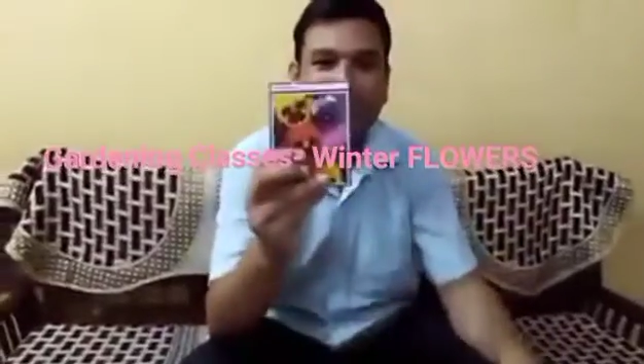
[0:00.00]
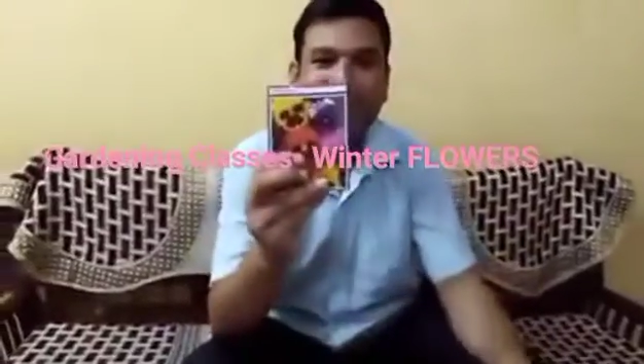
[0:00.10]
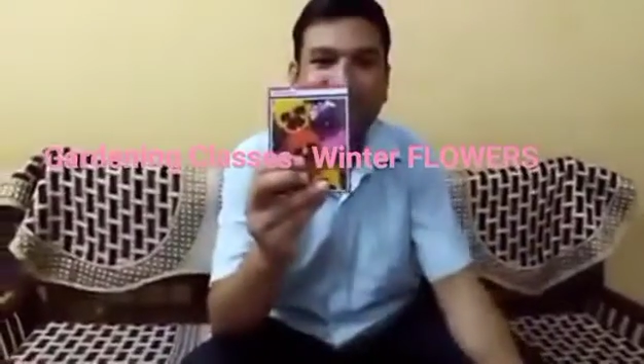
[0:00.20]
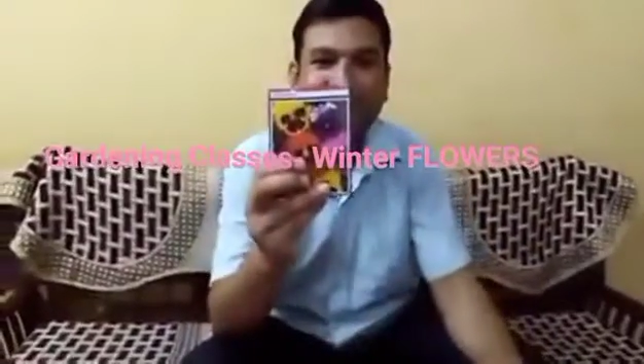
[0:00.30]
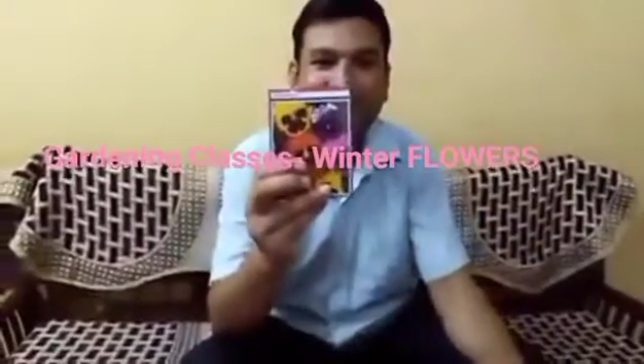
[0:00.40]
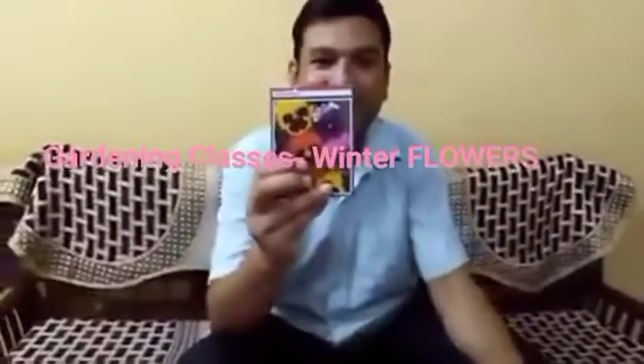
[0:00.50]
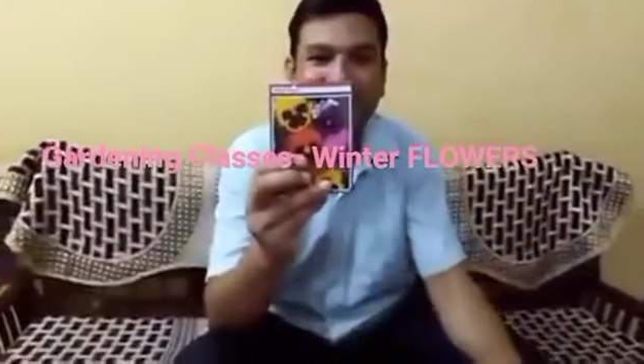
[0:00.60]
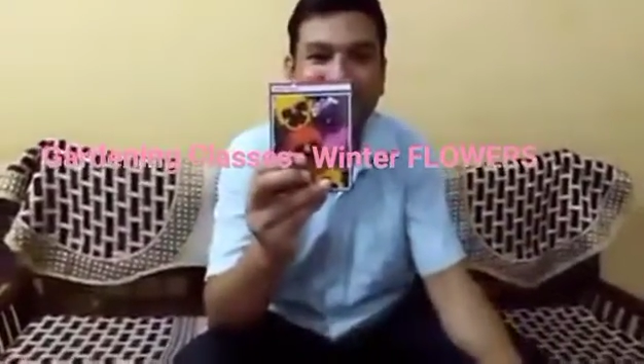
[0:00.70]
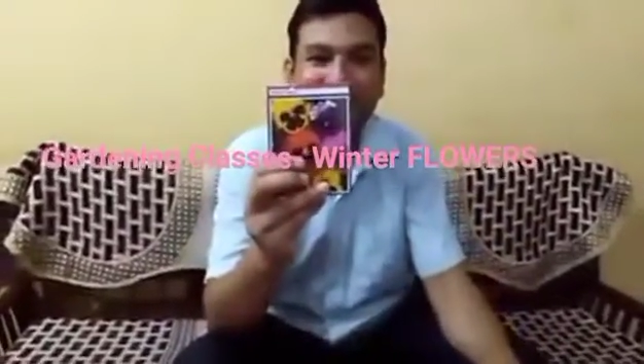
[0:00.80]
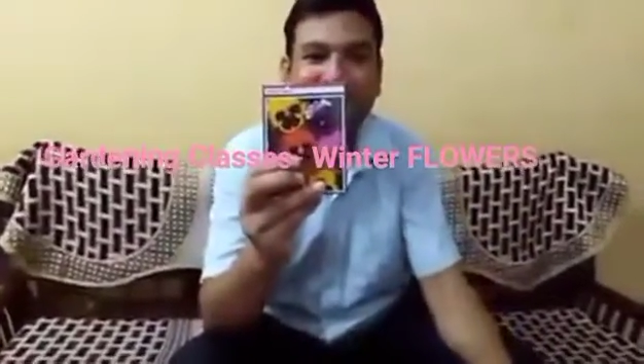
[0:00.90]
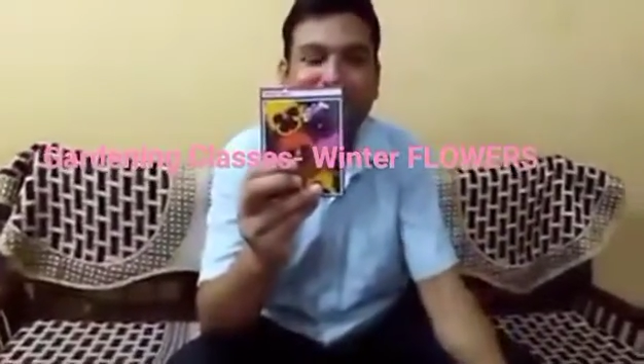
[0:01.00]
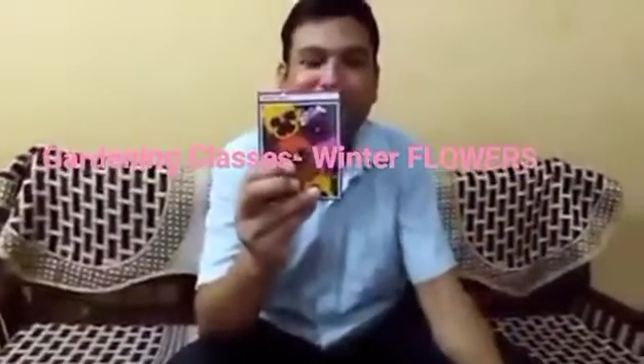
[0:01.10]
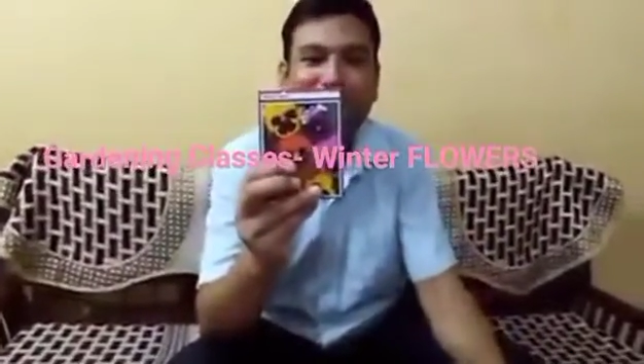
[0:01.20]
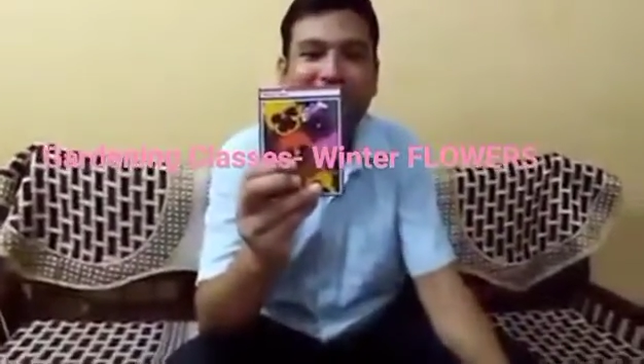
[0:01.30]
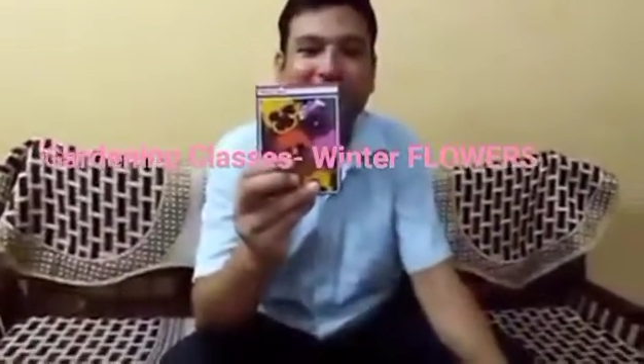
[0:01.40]
So you can
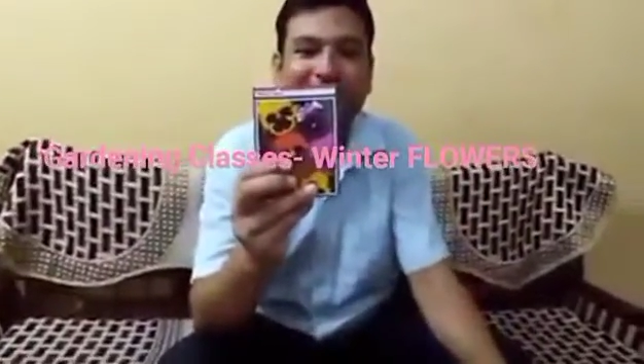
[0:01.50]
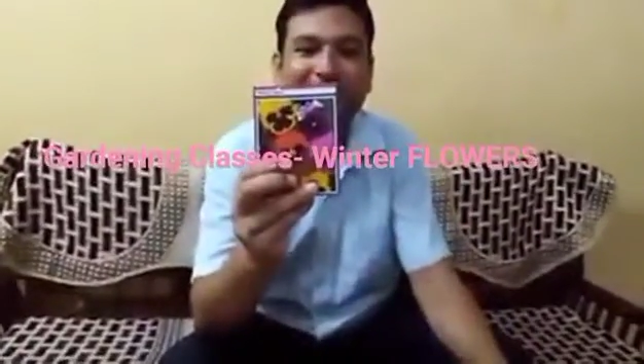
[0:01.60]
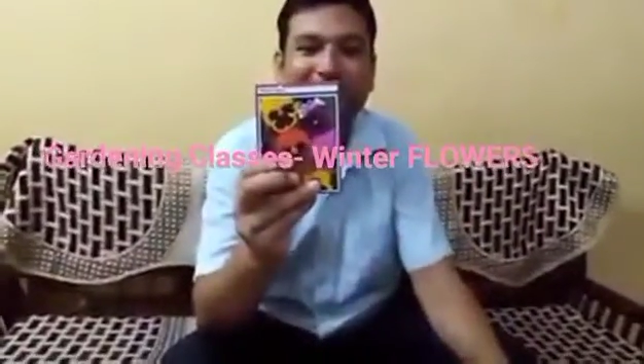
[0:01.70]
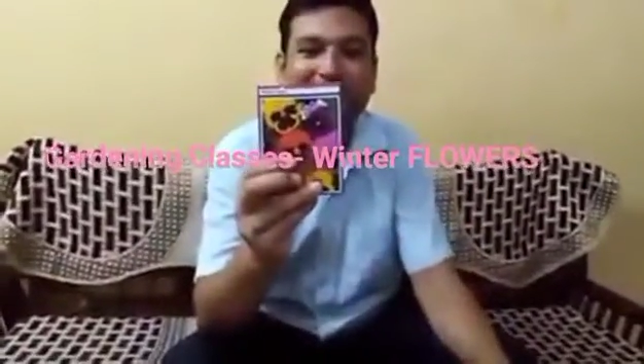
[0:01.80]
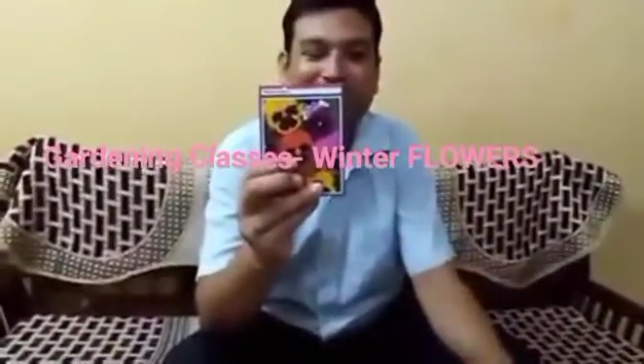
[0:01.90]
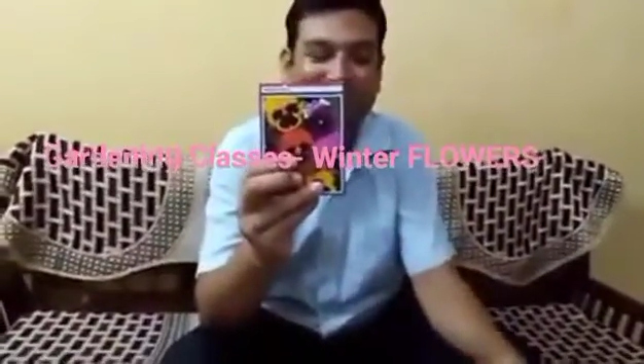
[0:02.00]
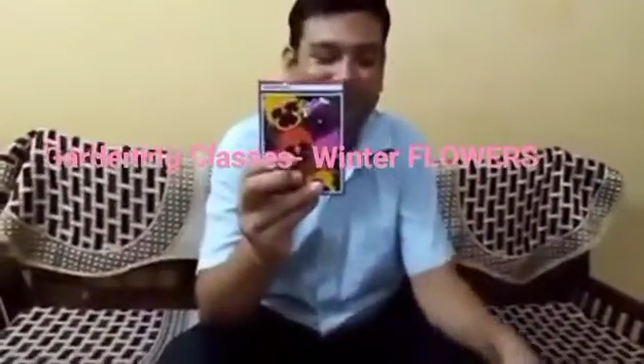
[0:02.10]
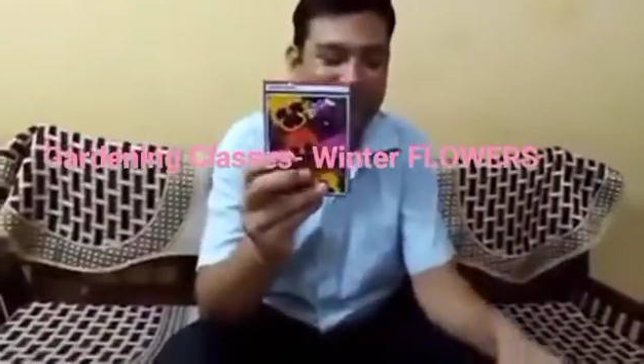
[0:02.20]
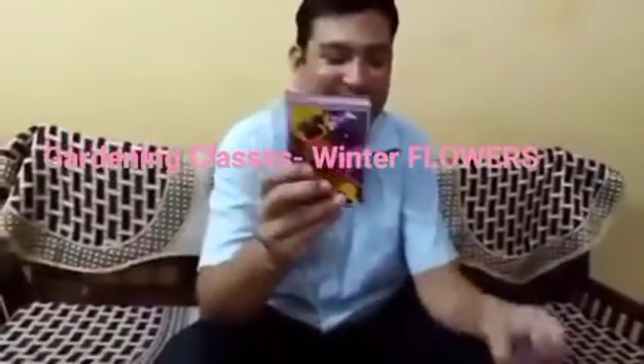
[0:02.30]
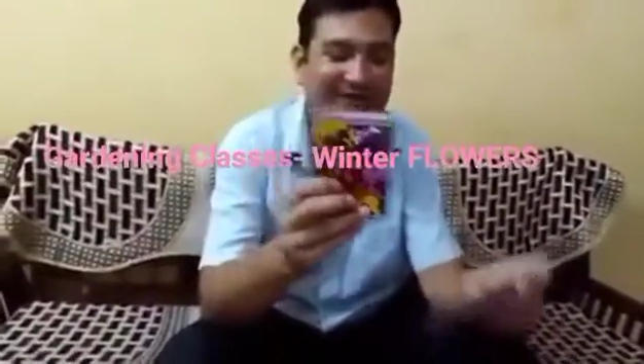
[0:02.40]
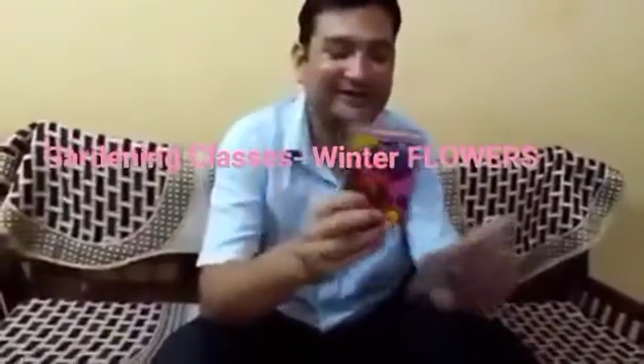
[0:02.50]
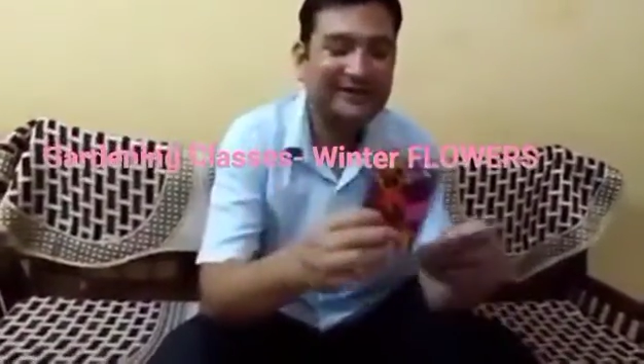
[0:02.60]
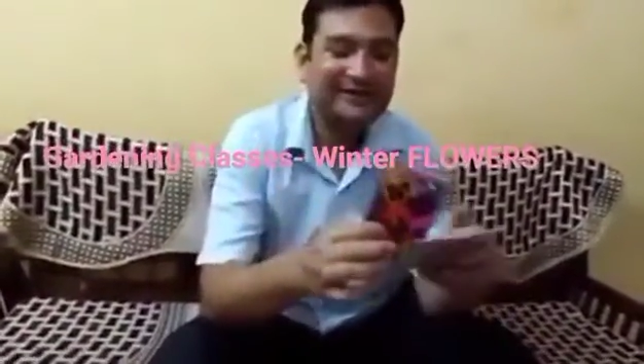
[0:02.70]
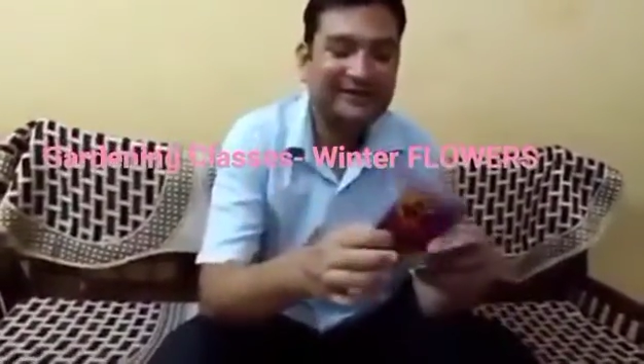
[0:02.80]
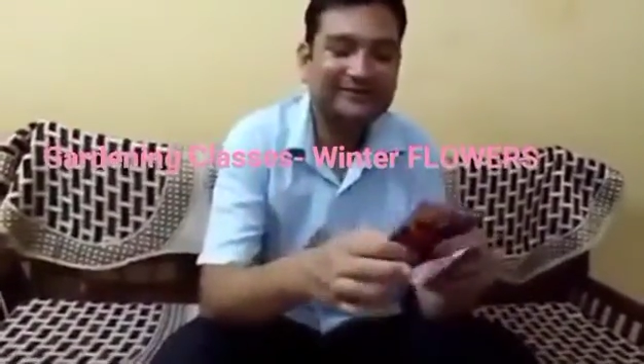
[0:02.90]
see what
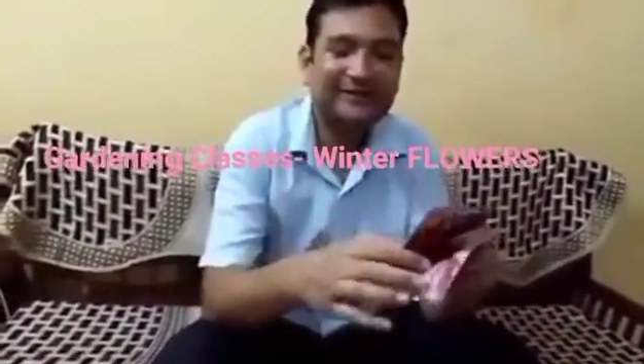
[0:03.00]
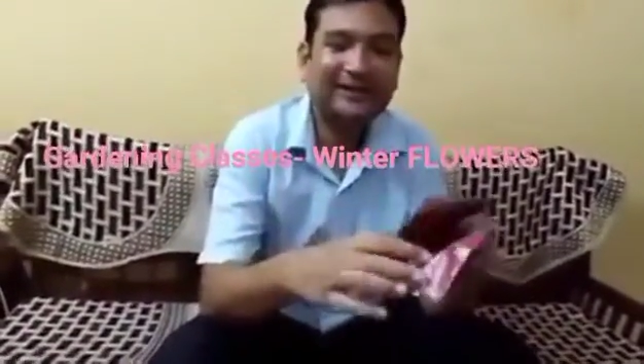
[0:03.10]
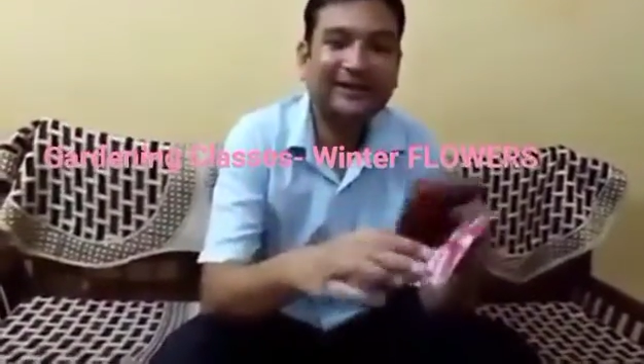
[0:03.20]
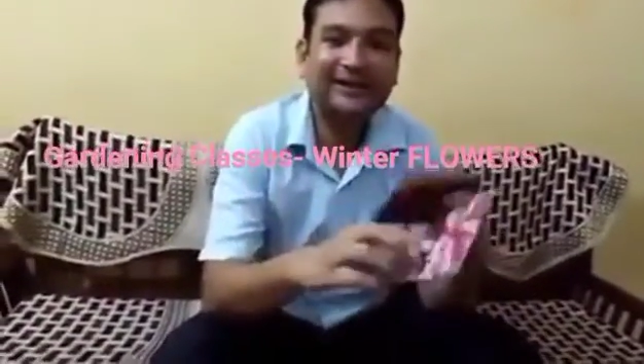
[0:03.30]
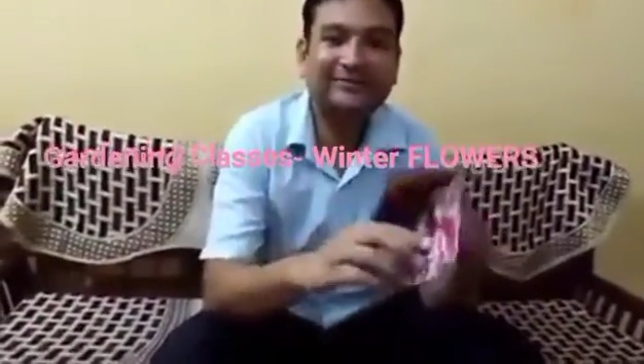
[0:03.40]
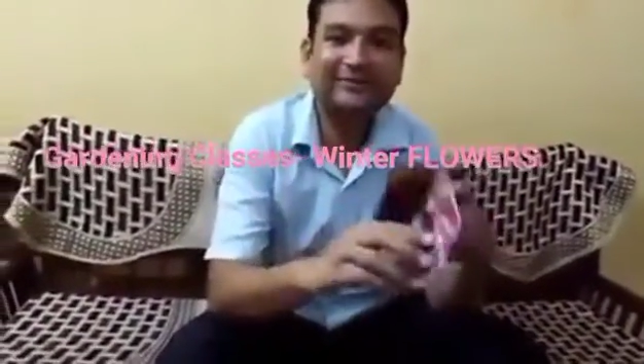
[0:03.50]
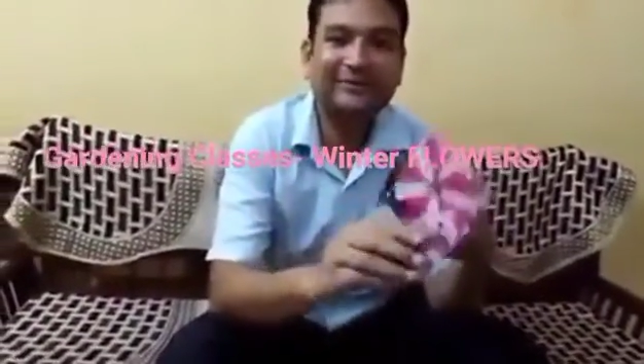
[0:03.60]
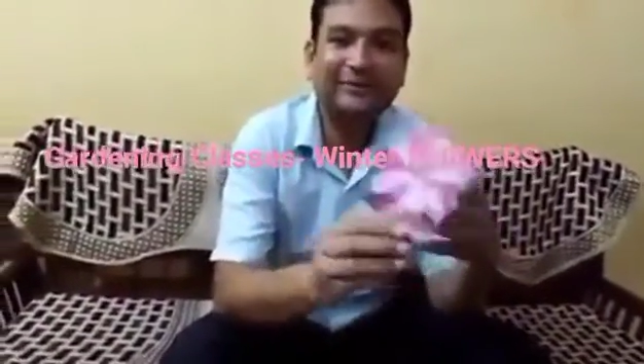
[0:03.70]
kind of